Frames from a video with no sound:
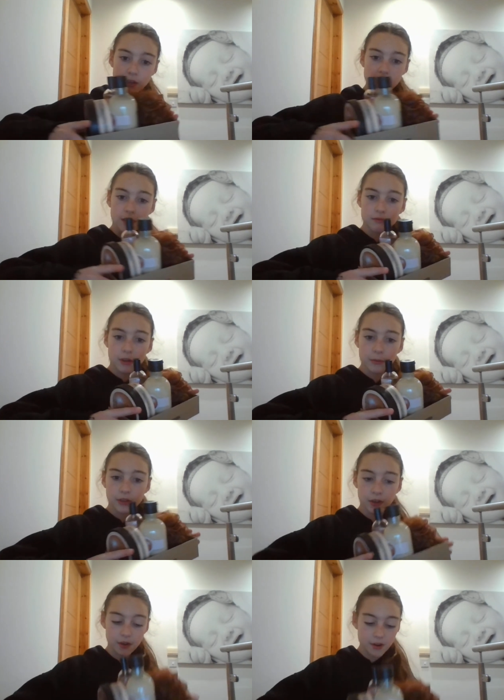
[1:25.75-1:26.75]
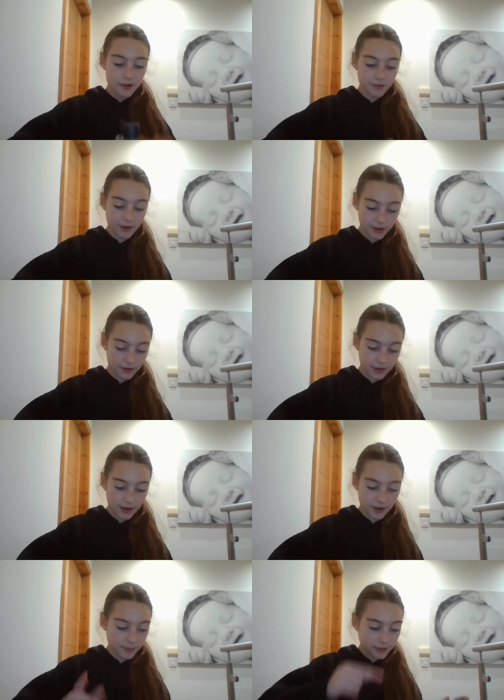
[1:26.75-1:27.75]
And then that one there. Right,
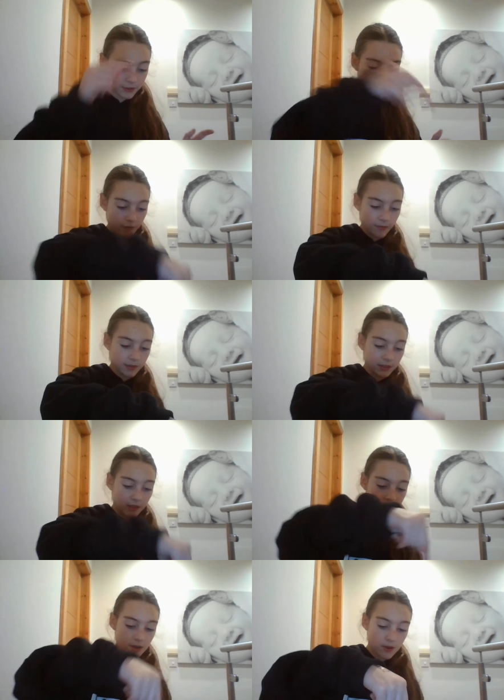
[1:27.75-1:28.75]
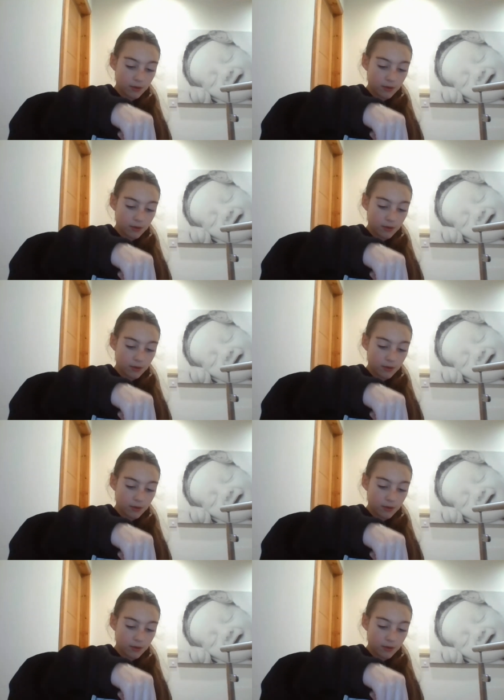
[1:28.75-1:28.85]
okay, I'm going to start from the side.